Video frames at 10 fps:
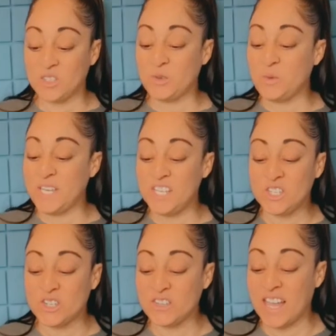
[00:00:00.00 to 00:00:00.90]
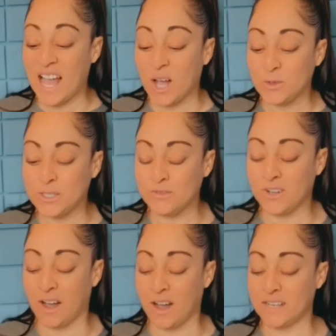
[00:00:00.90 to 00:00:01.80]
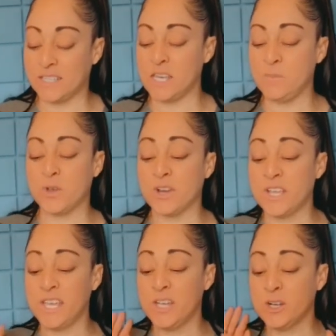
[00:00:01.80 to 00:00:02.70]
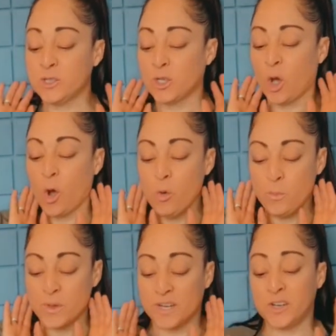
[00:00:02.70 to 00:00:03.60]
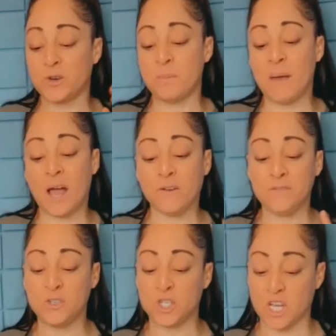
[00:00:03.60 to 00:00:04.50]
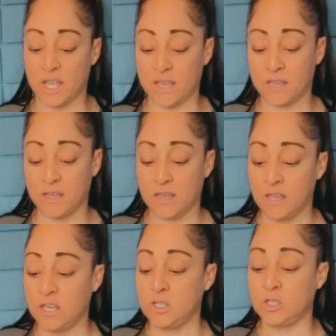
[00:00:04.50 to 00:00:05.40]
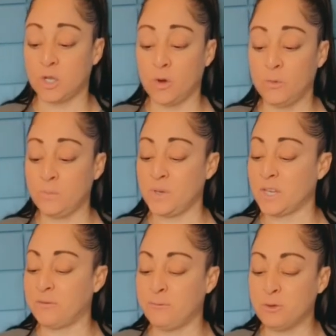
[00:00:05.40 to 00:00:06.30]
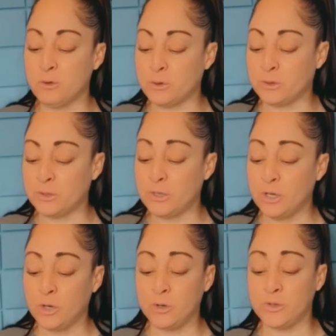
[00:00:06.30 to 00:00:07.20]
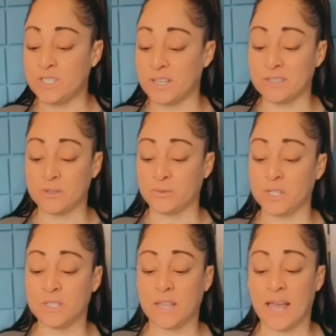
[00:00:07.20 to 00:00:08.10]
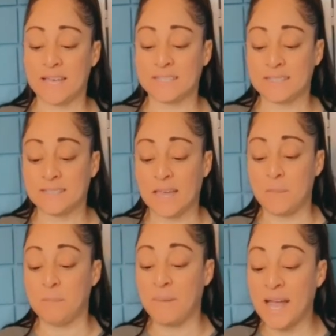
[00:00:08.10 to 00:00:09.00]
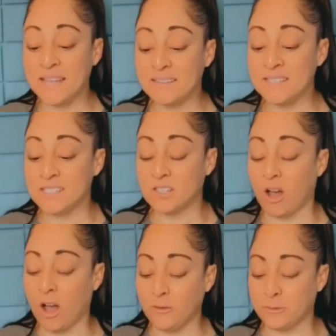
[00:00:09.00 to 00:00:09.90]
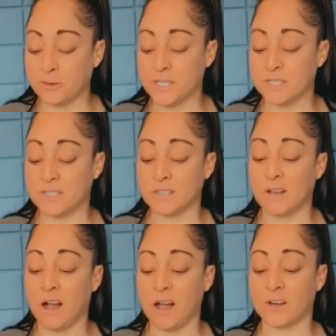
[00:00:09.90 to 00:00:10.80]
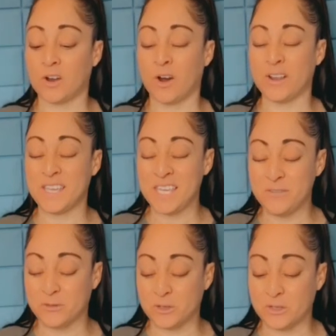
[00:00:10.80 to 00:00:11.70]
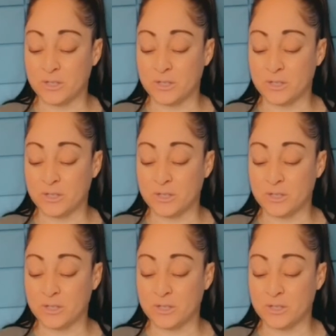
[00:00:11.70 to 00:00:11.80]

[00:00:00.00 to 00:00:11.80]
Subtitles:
you enter the house of God, keep your ears open and your mouth shut. Don't be a fool who doesn't realize that mindless offerings to God are evil.